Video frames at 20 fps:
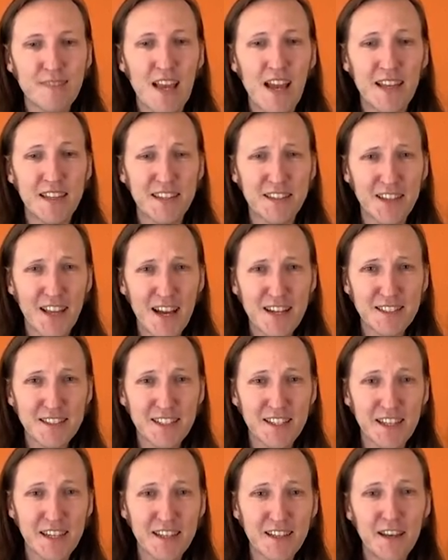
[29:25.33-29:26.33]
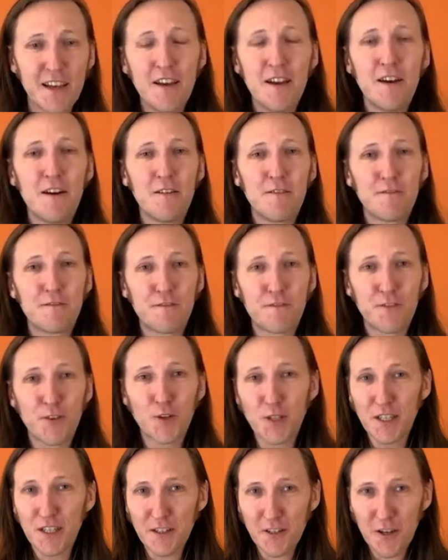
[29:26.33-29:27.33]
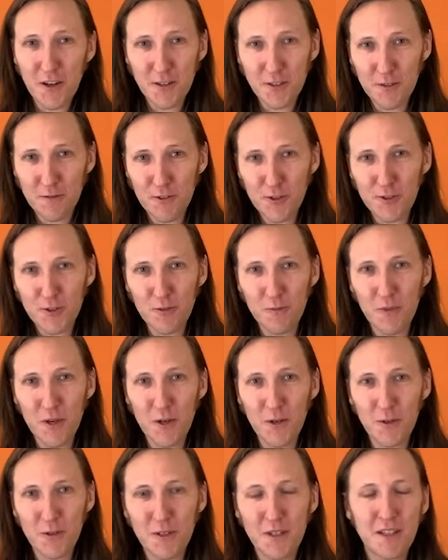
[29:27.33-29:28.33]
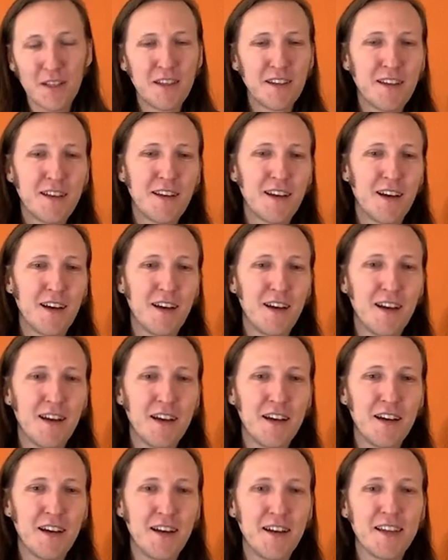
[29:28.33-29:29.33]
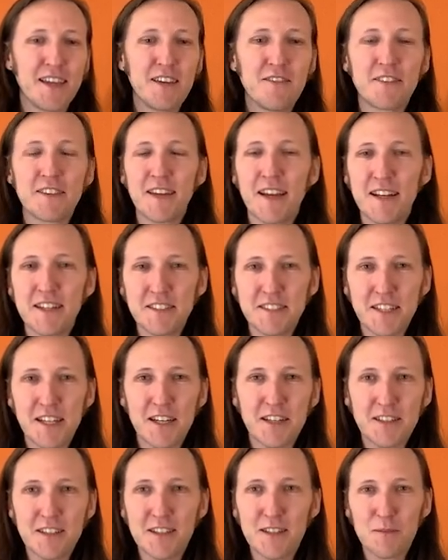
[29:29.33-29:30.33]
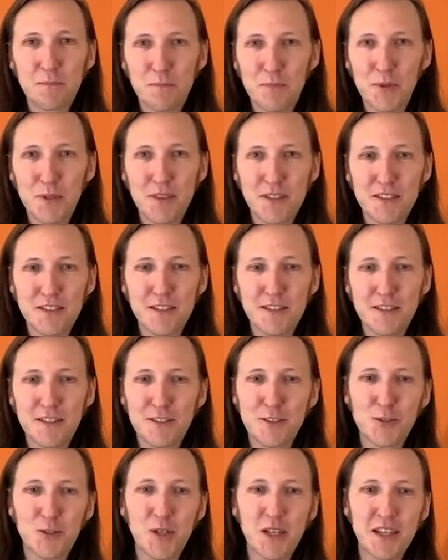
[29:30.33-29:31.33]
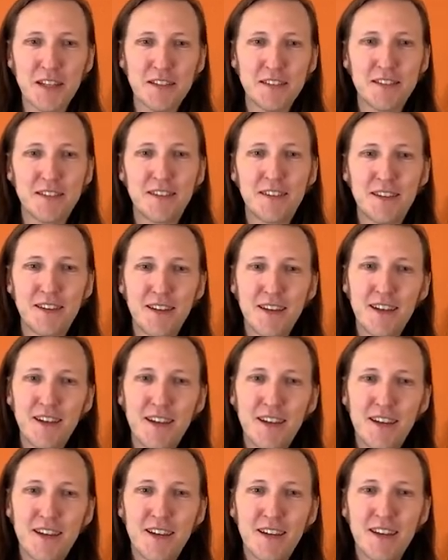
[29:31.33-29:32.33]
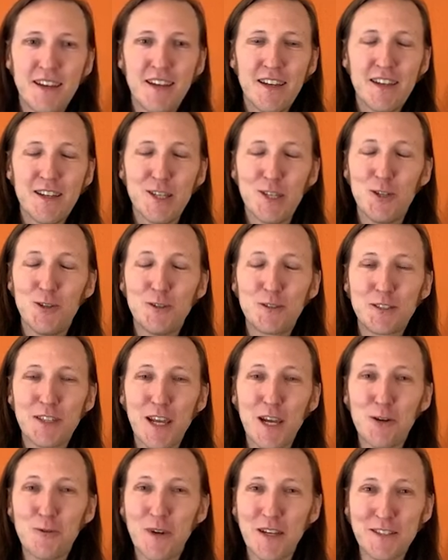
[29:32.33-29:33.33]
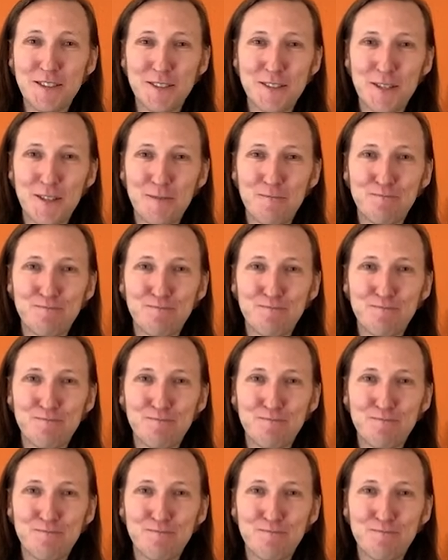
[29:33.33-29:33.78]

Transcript: And then lastly, fully in controversial mode, even kind of scared to put this on the screen, use Tailwind.